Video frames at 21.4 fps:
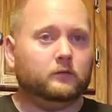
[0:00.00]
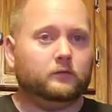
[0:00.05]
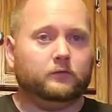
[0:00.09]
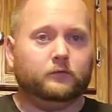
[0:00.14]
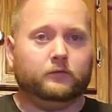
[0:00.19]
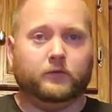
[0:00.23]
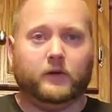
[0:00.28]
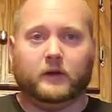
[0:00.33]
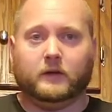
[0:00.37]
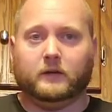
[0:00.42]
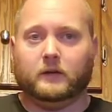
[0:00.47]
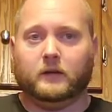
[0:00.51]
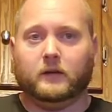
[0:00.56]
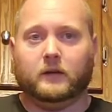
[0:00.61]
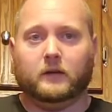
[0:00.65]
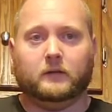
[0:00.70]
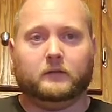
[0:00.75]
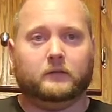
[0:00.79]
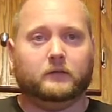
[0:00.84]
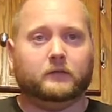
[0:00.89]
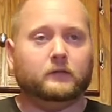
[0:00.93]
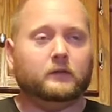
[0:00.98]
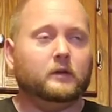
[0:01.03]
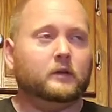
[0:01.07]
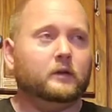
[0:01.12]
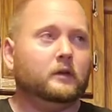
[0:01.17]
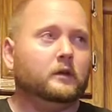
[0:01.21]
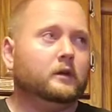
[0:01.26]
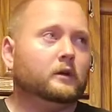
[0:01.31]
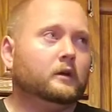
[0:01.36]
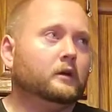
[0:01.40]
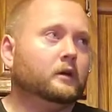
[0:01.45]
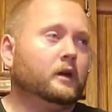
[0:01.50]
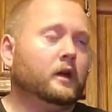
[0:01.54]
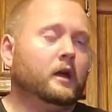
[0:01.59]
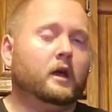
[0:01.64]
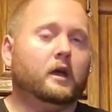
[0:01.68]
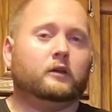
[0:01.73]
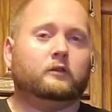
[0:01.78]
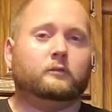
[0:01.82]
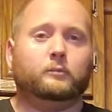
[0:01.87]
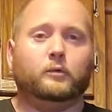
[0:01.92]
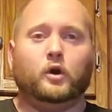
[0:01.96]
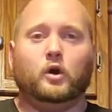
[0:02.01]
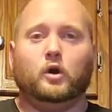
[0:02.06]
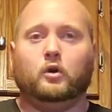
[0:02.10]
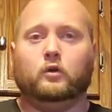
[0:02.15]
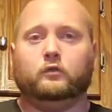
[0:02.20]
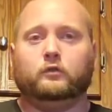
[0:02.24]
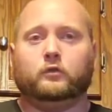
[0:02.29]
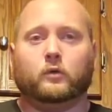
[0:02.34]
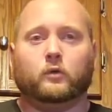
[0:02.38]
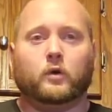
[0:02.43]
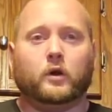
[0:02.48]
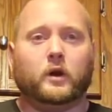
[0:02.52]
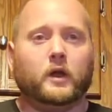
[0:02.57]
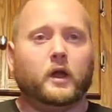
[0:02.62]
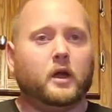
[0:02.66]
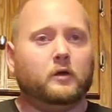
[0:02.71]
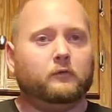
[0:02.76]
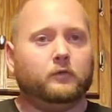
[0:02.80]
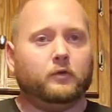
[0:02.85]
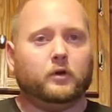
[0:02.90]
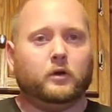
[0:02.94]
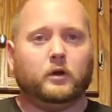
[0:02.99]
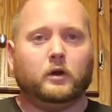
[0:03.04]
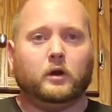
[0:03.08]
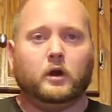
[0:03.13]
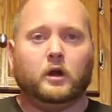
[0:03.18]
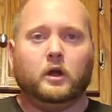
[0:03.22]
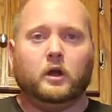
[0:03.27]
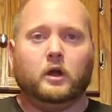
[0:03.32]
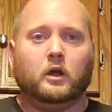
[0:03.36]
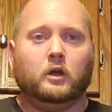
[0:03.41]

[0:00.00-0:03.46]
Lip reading: fitness expos or whatever,